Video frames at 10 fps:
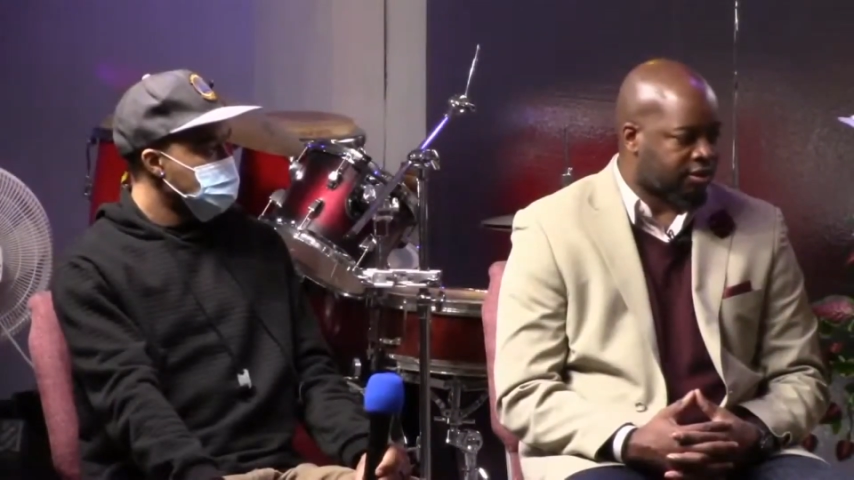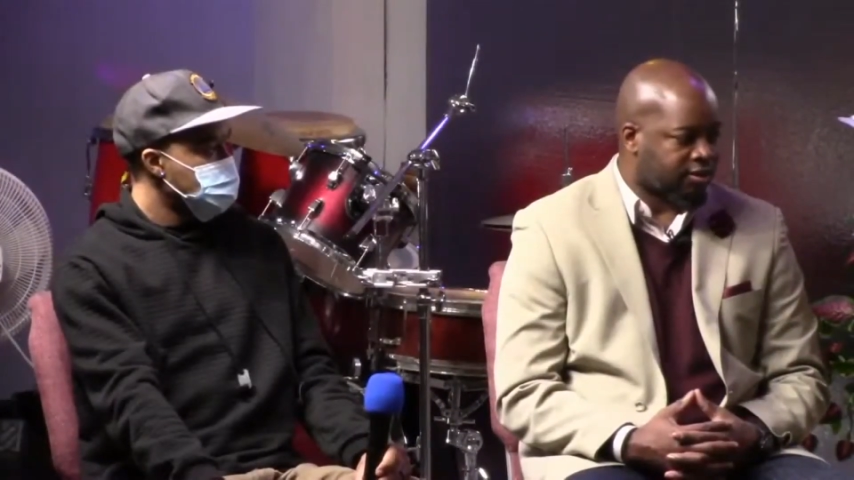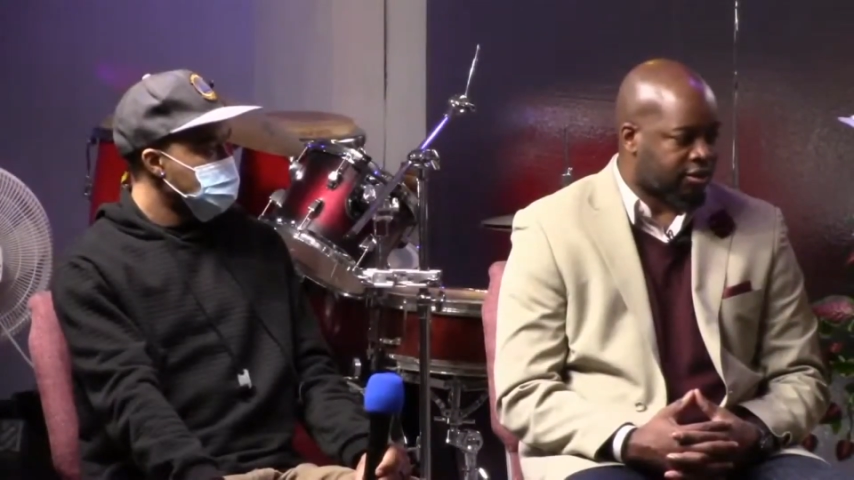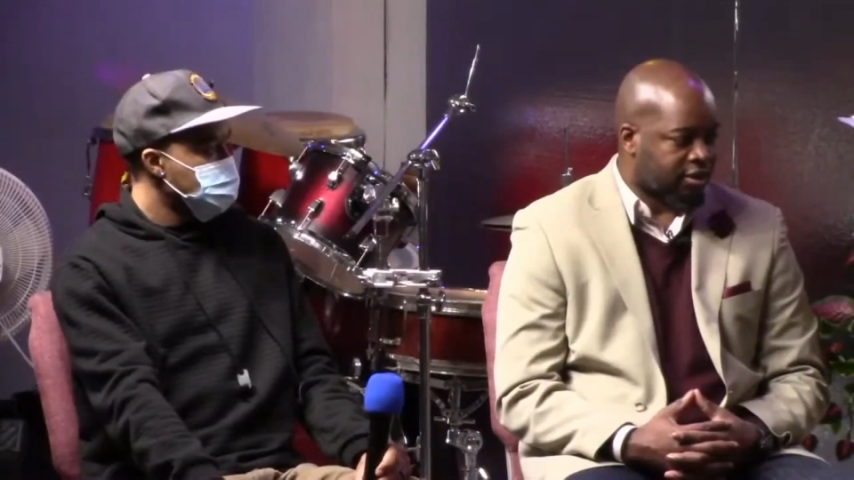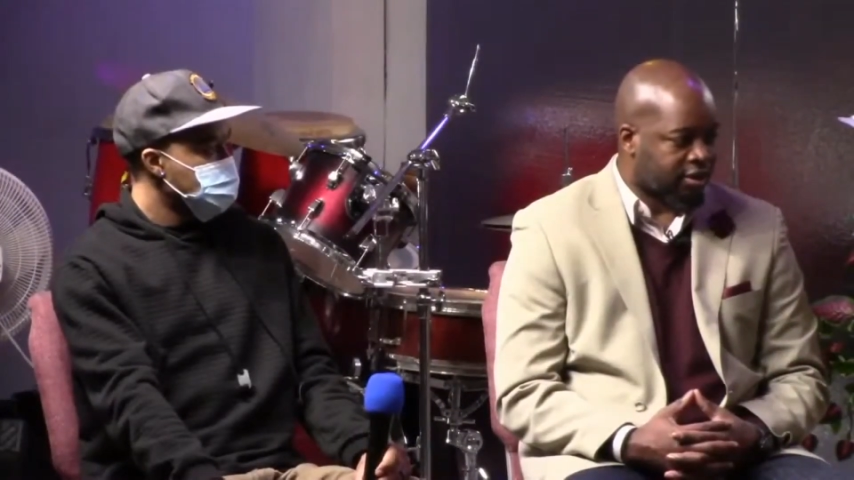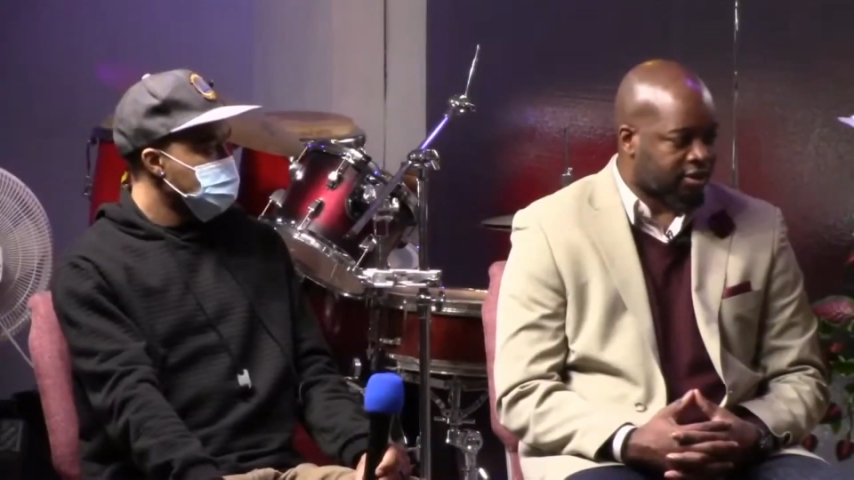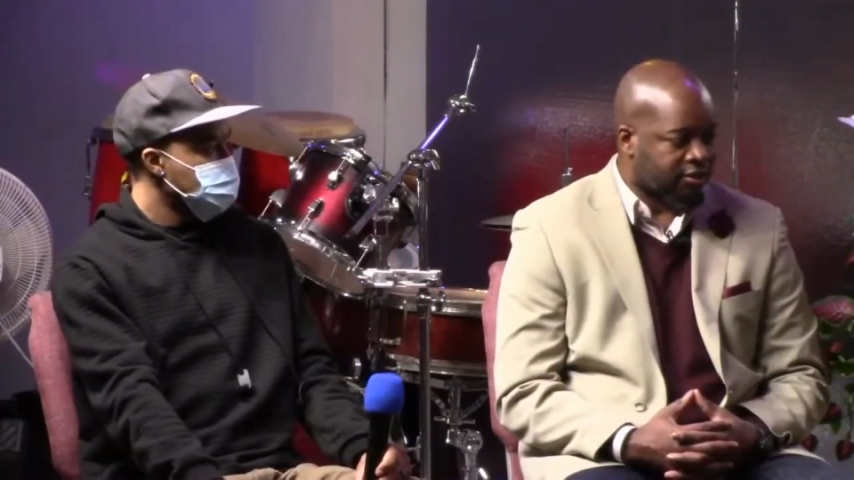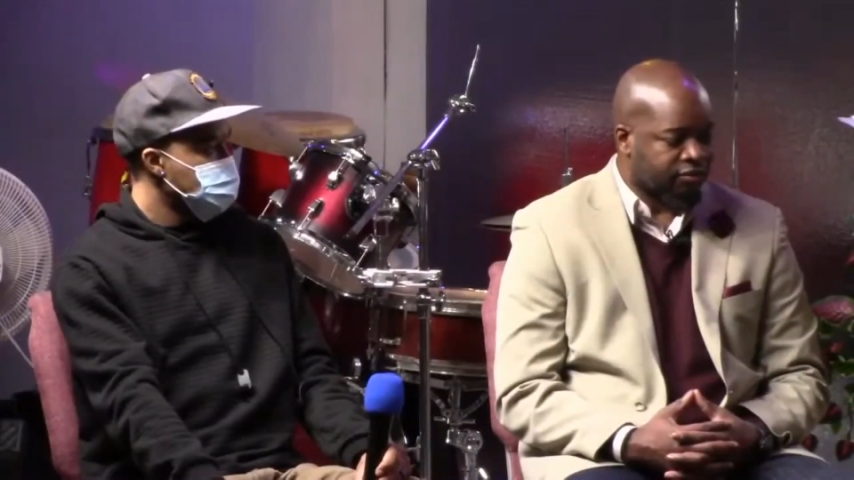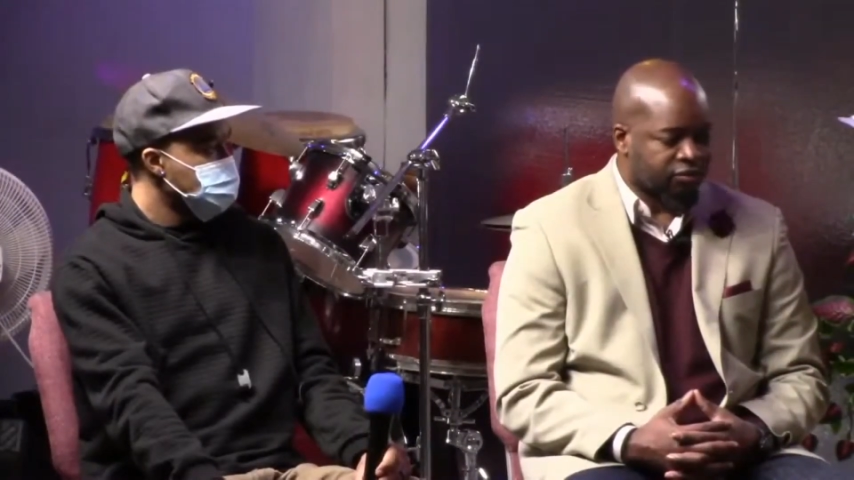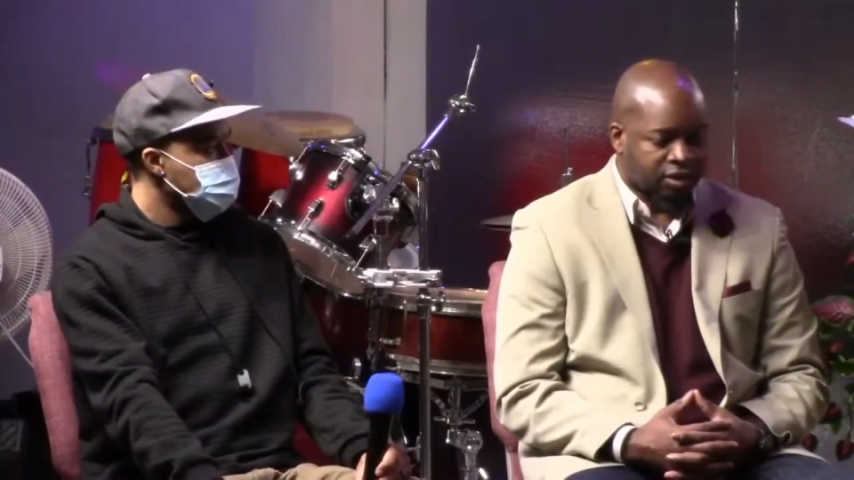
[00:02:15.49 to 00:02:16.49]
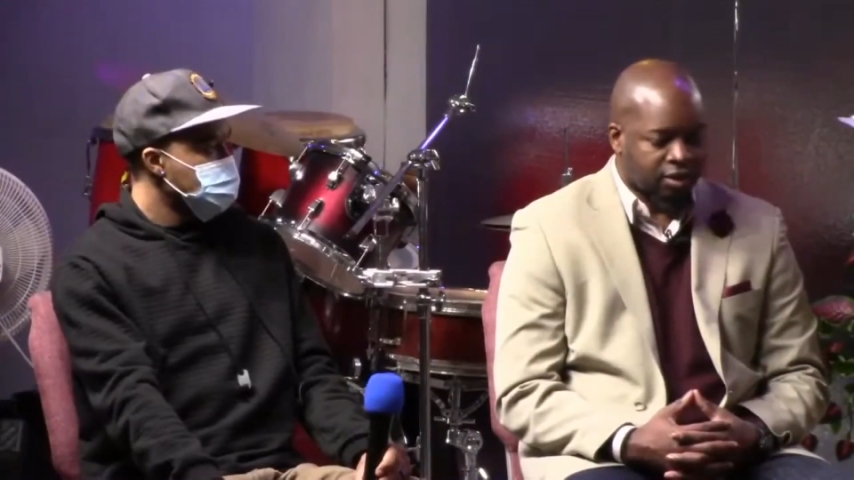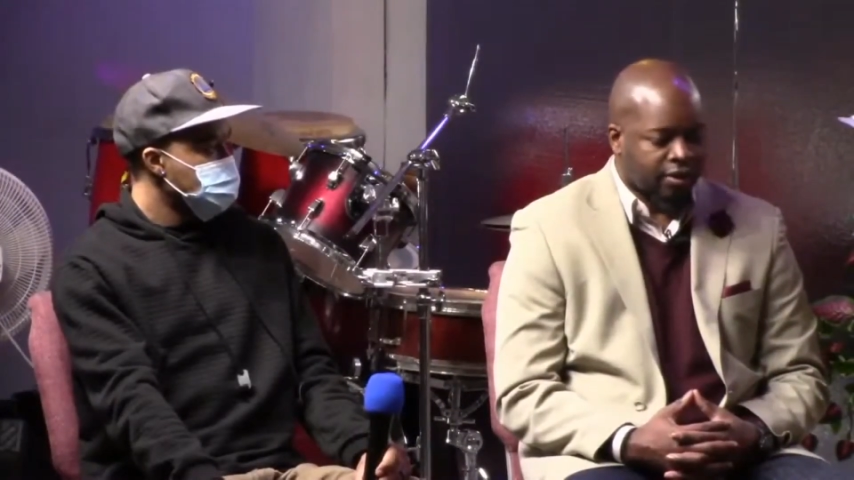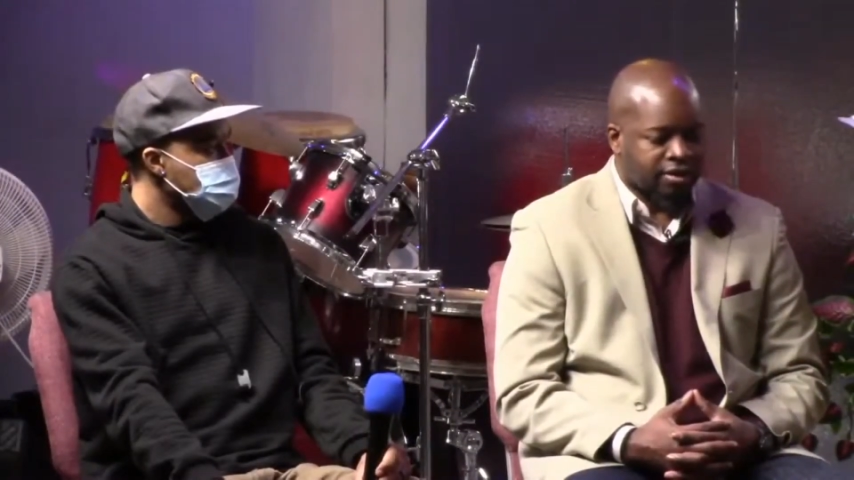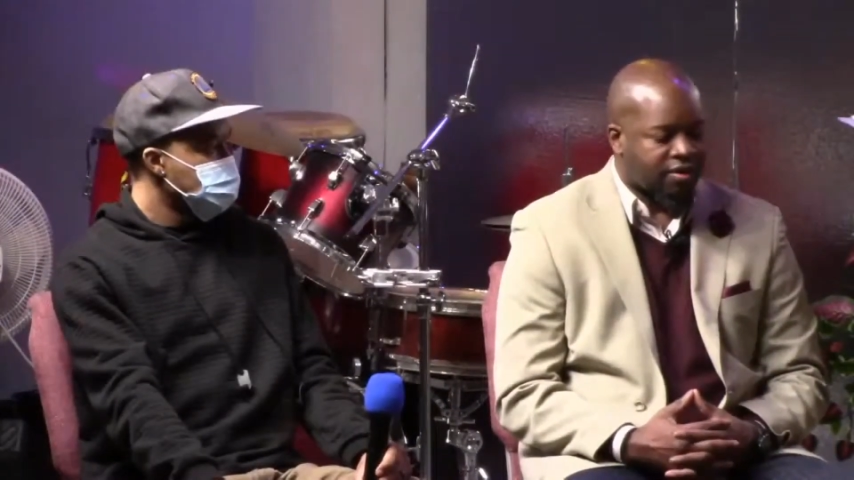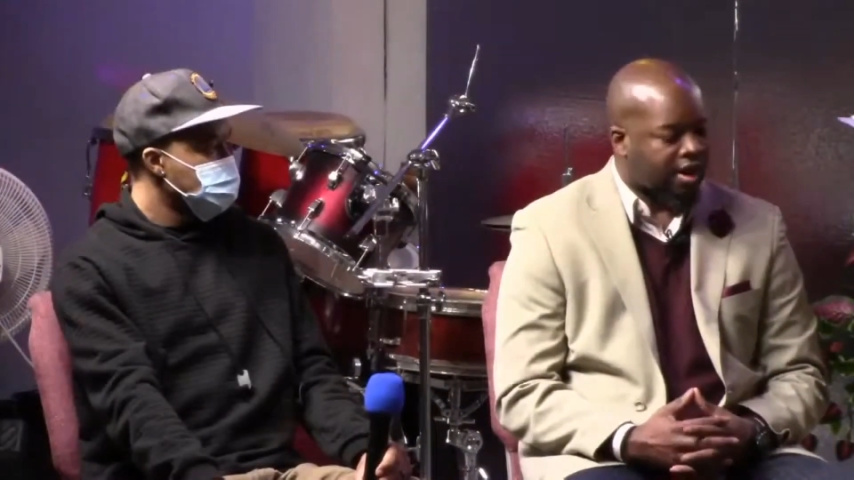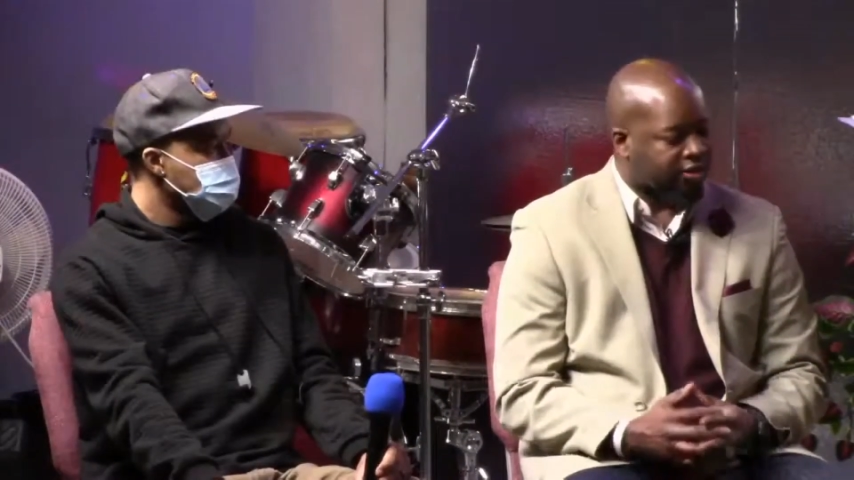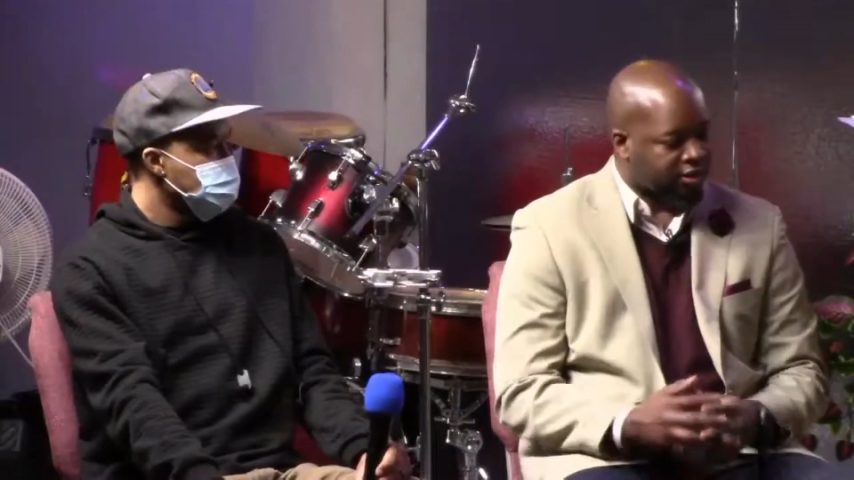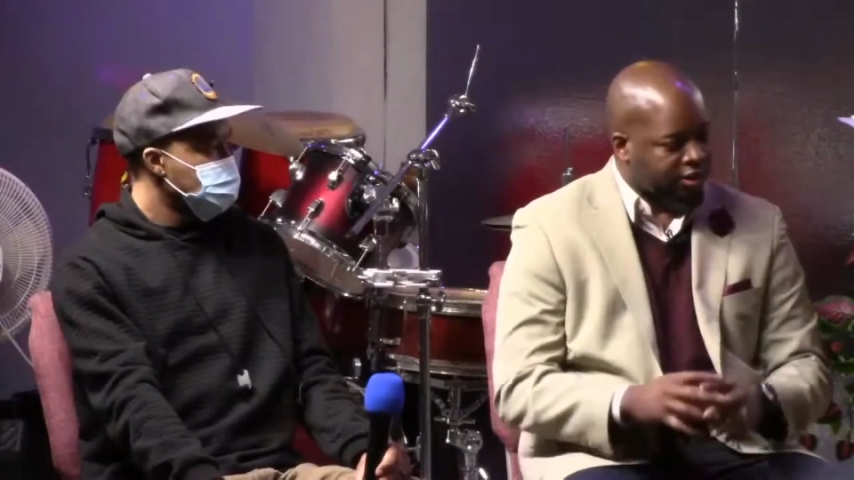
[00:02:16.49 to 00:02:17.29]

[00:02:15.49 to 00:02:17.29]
again. The grace of God is littered